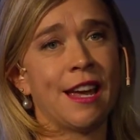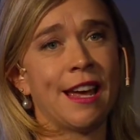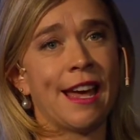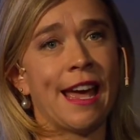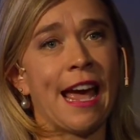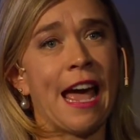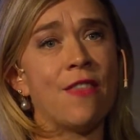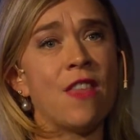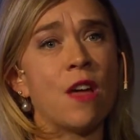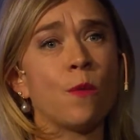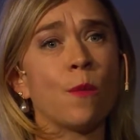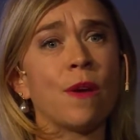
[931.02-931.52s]

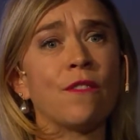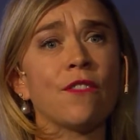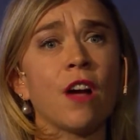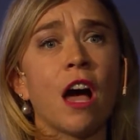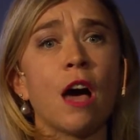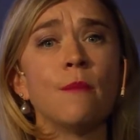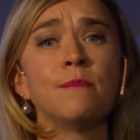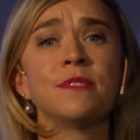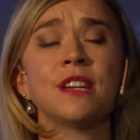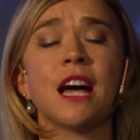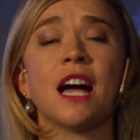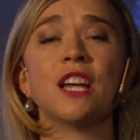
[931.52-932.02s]
And then we've
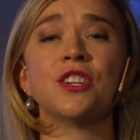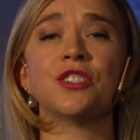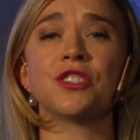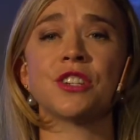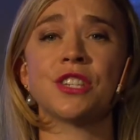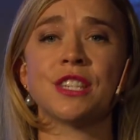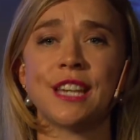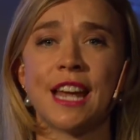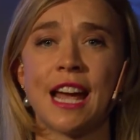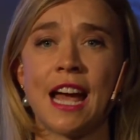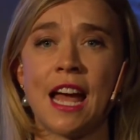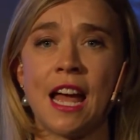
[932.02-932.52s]
come to
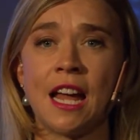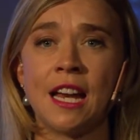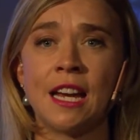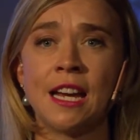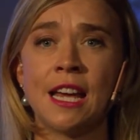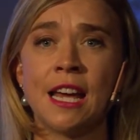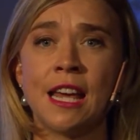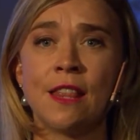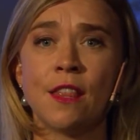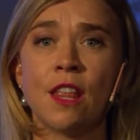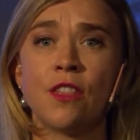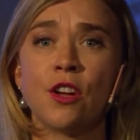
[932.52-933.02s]
understand
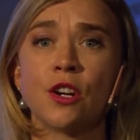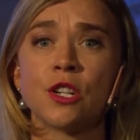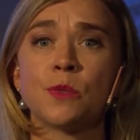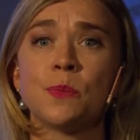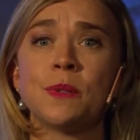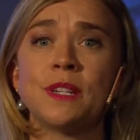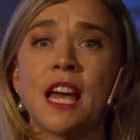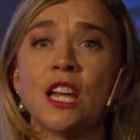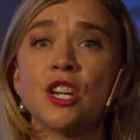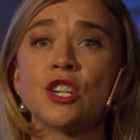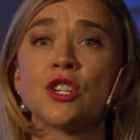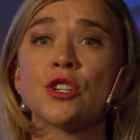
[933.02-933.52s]
that there's
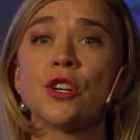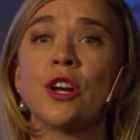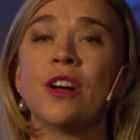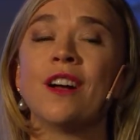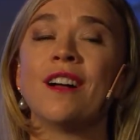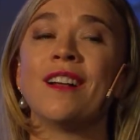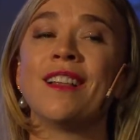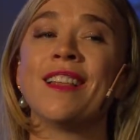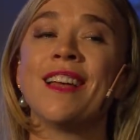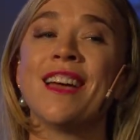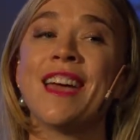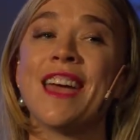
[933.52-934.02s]

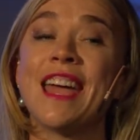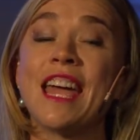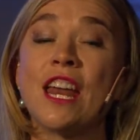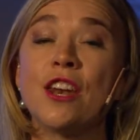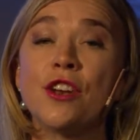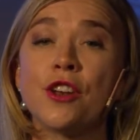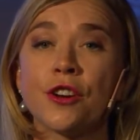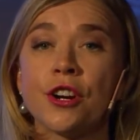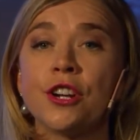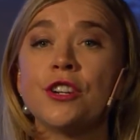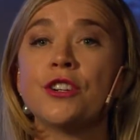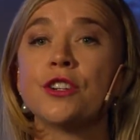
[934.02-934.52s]
potential
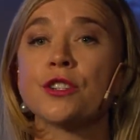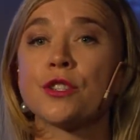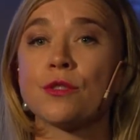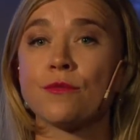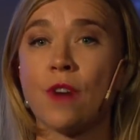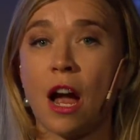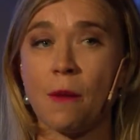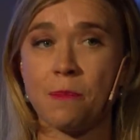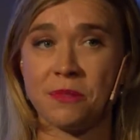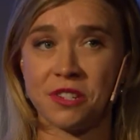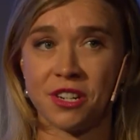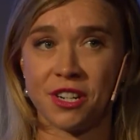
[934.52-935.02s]
endocrine
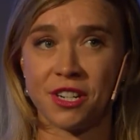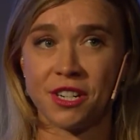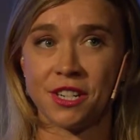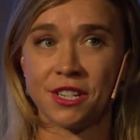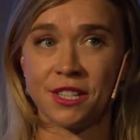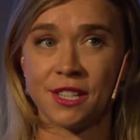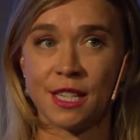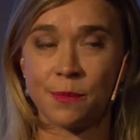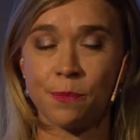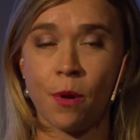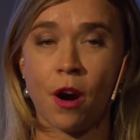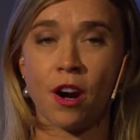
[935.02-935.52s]
disruptors
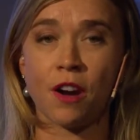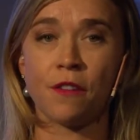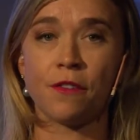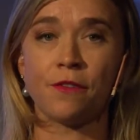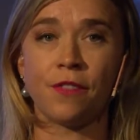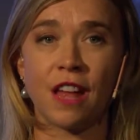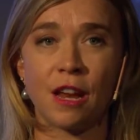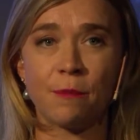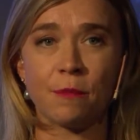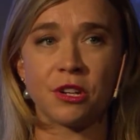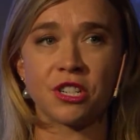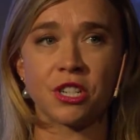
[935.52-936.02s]
as part of
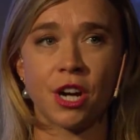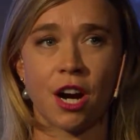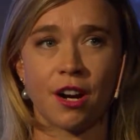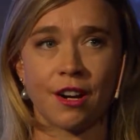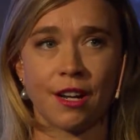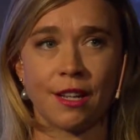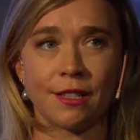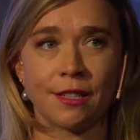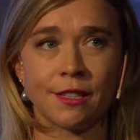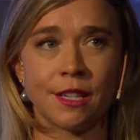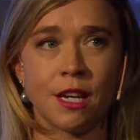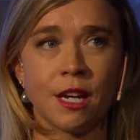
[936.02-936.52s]
flame
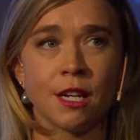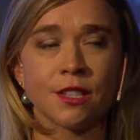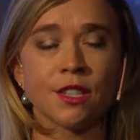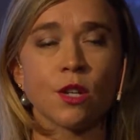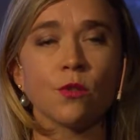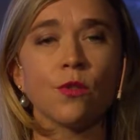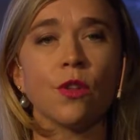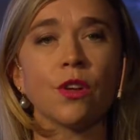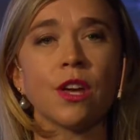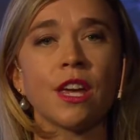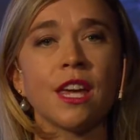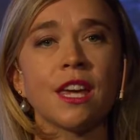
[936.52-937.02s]
retardants. So
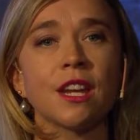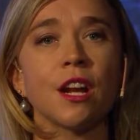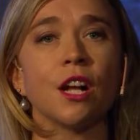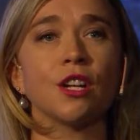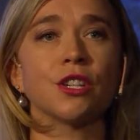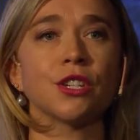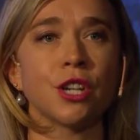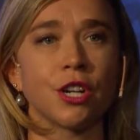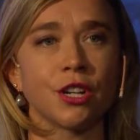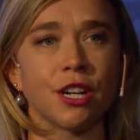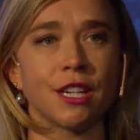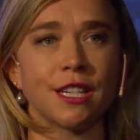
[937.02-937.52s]
looking at
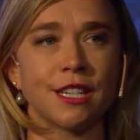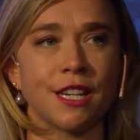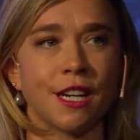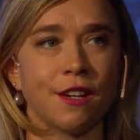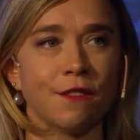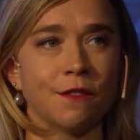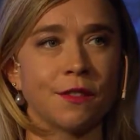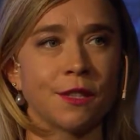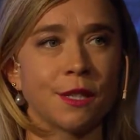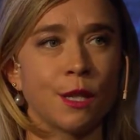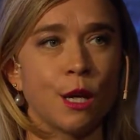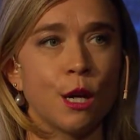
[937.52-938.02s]

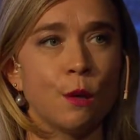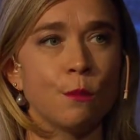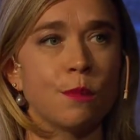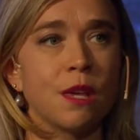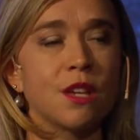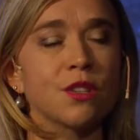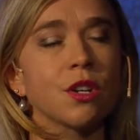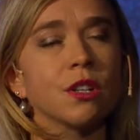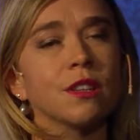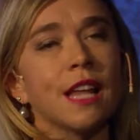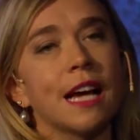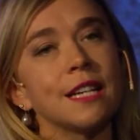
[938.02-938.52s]
alternatives.
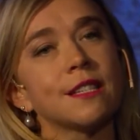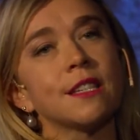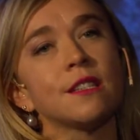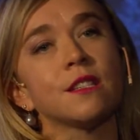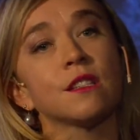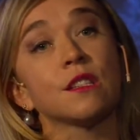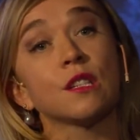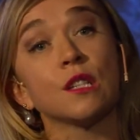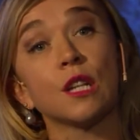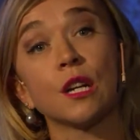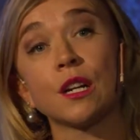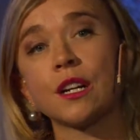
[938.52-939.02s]
These are
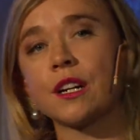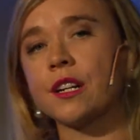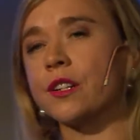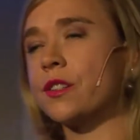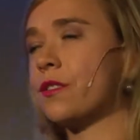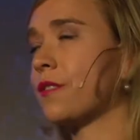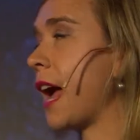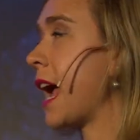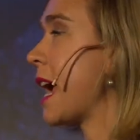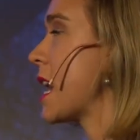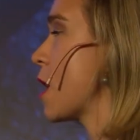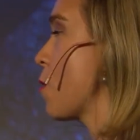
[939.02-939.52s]
lessons learned, right?